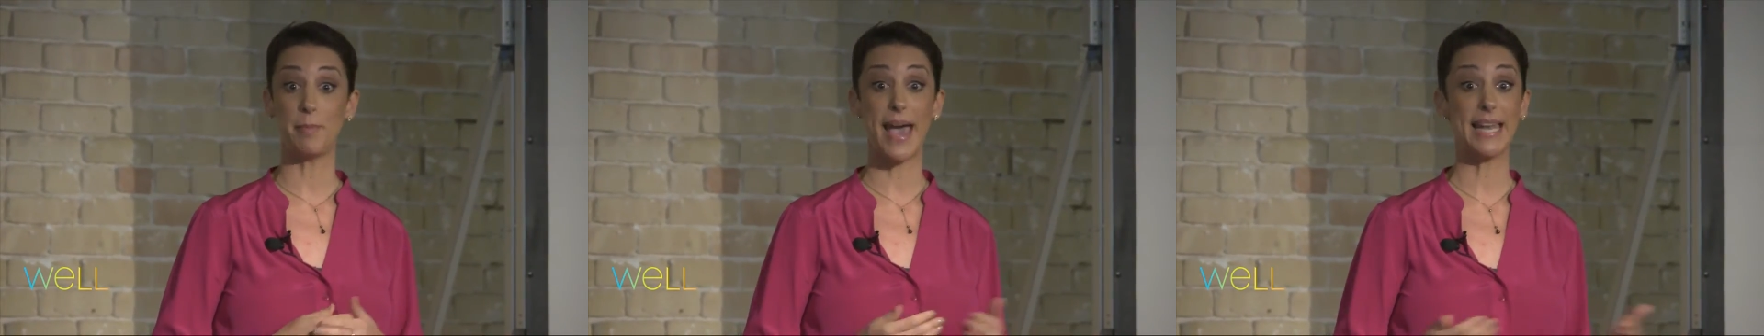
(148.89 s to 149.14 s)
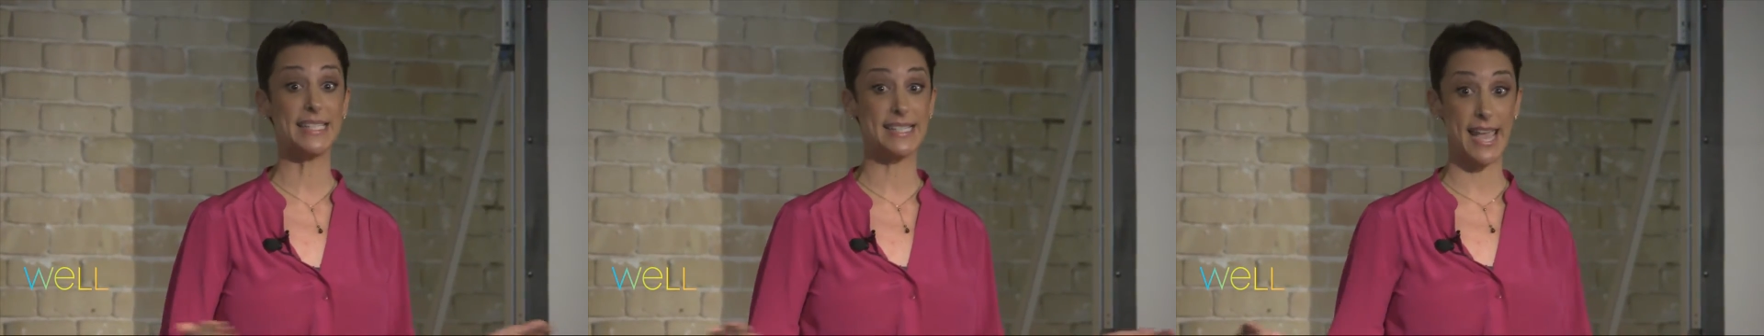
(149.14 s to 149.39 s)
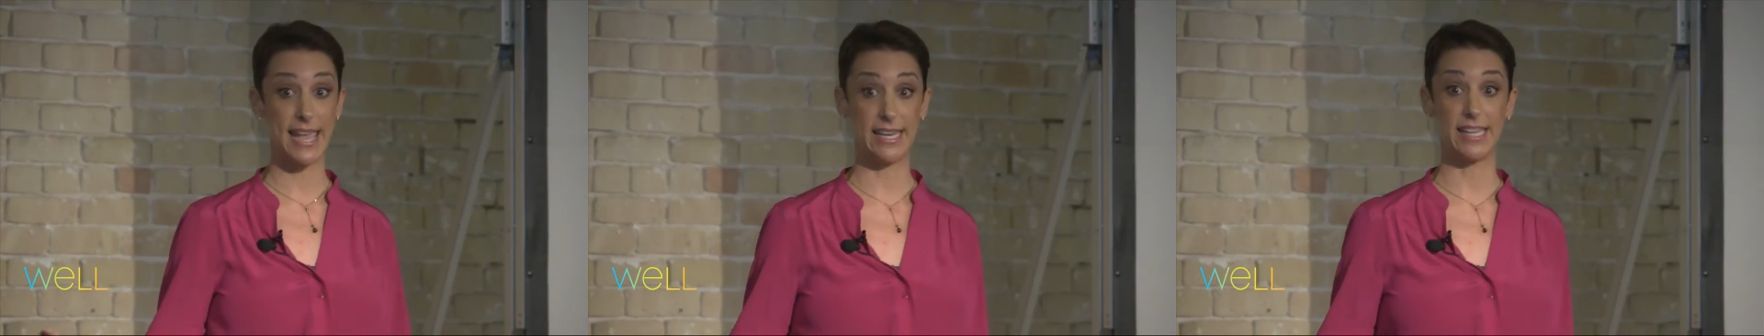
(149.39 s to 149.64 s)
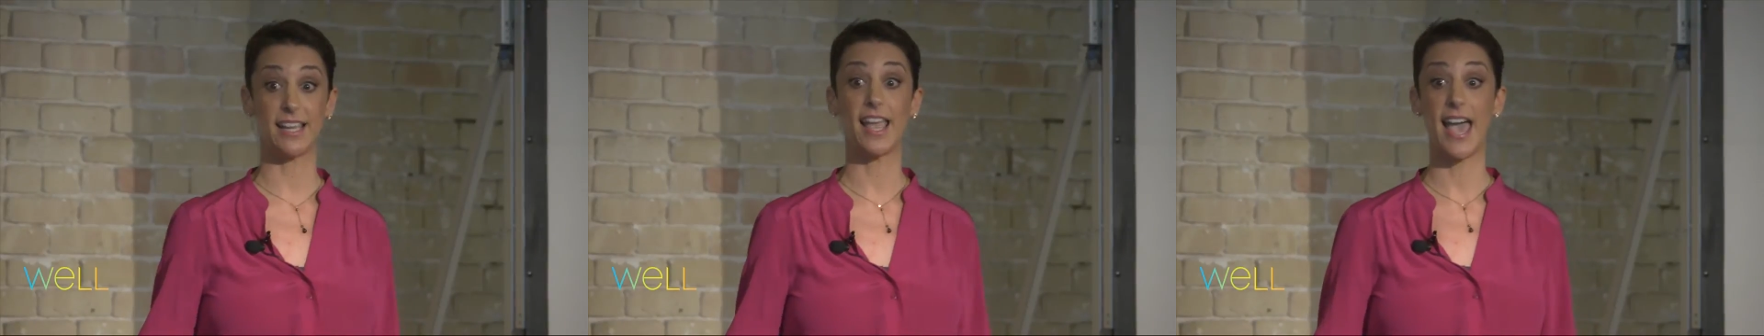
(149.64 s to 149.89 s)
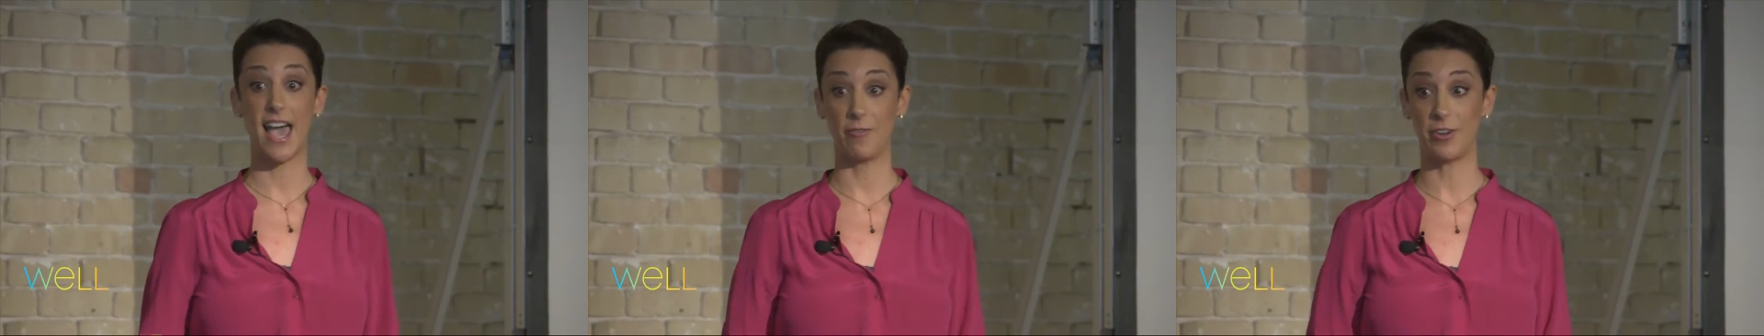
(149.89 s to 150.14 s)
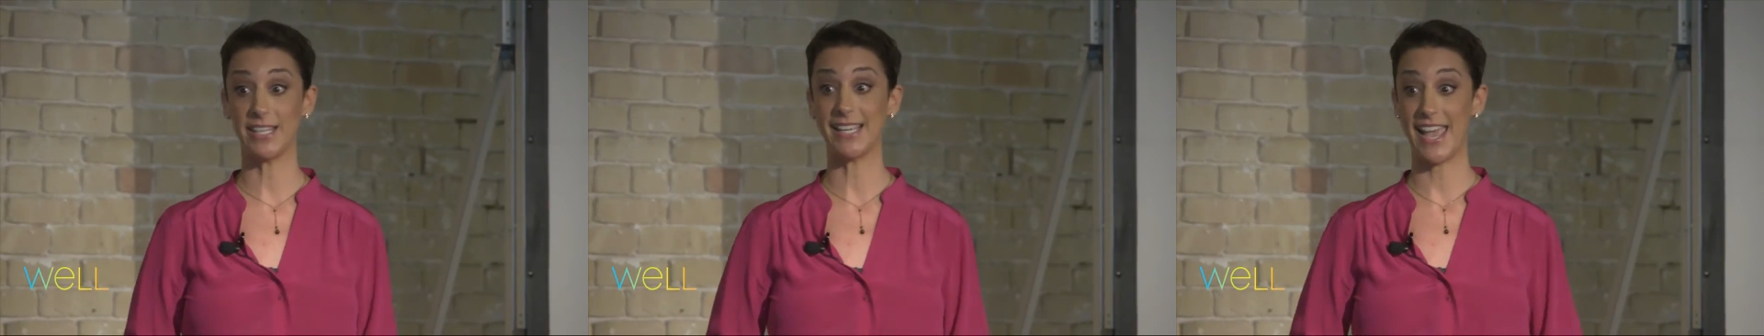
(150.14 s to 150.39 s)
meditating
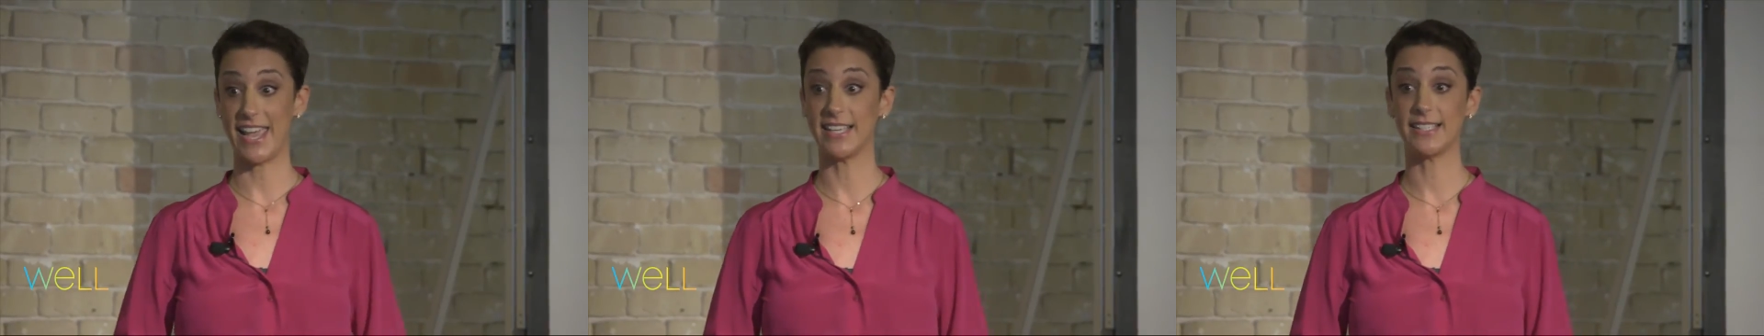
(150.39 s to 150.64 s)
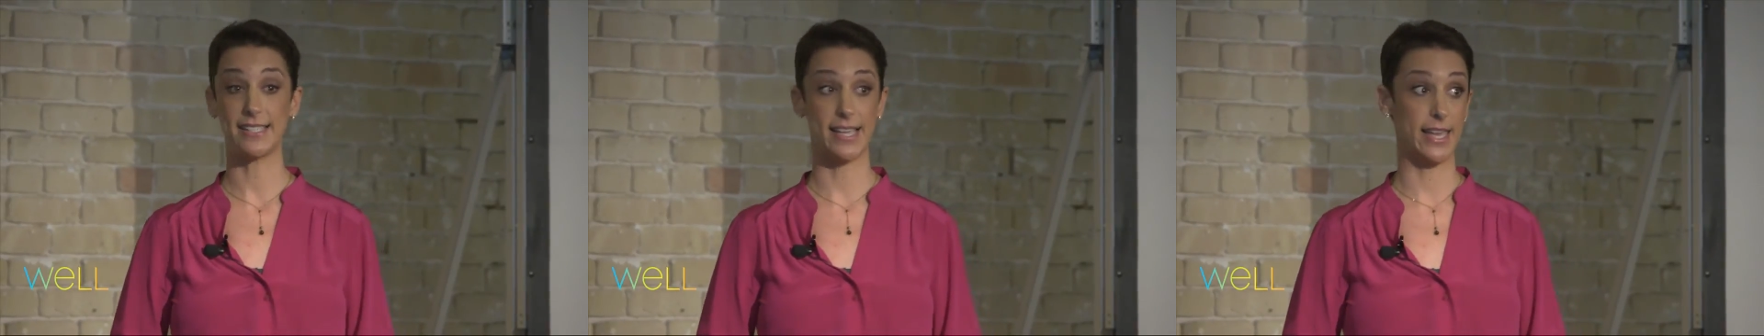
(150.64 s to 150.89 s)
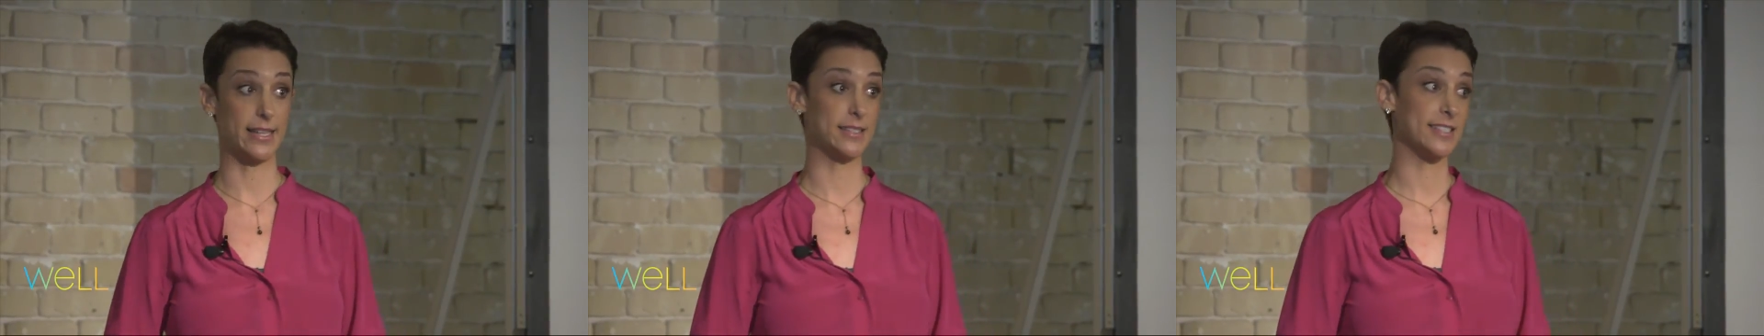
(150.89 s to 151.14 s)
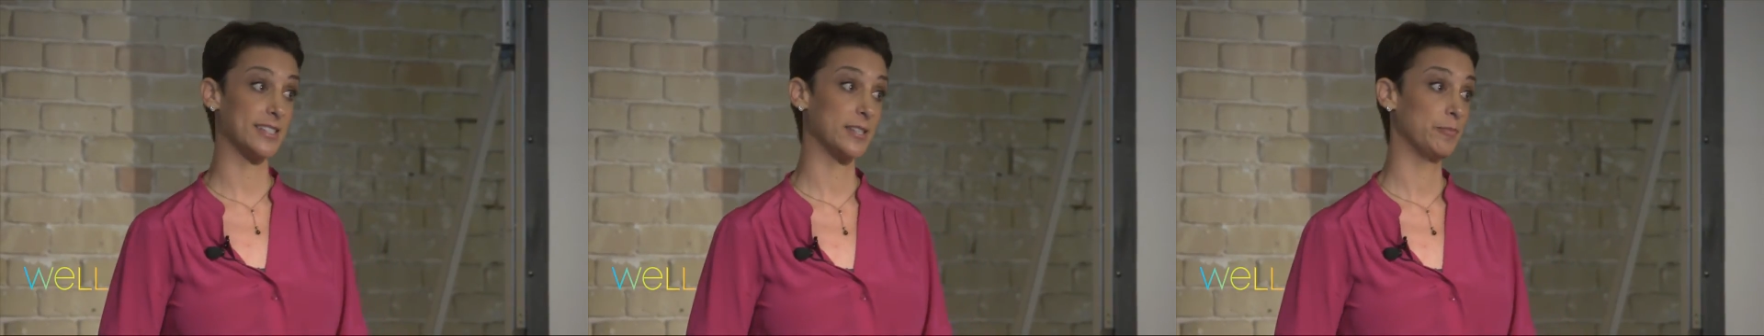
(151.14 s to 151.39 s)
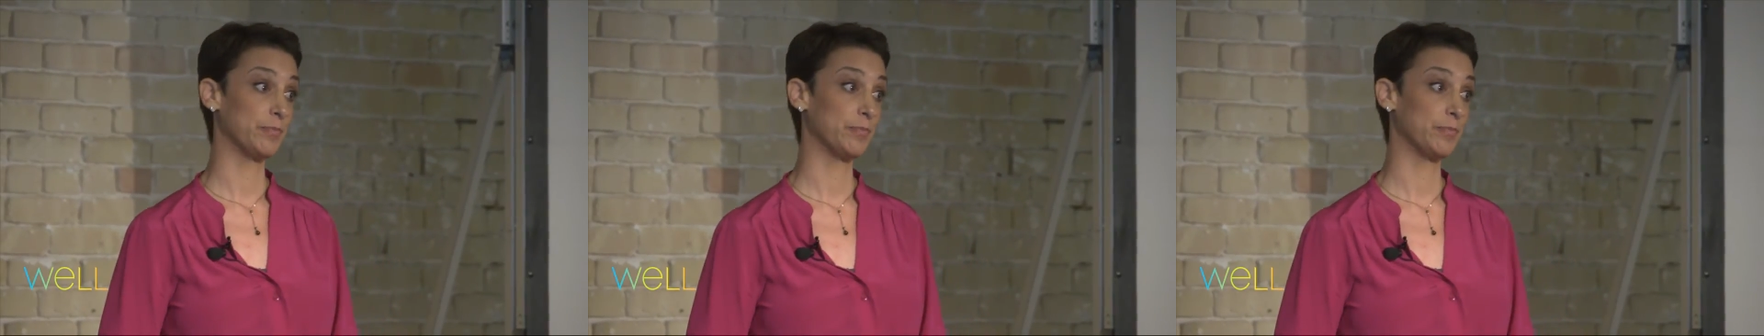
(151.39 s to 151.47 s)
every day since.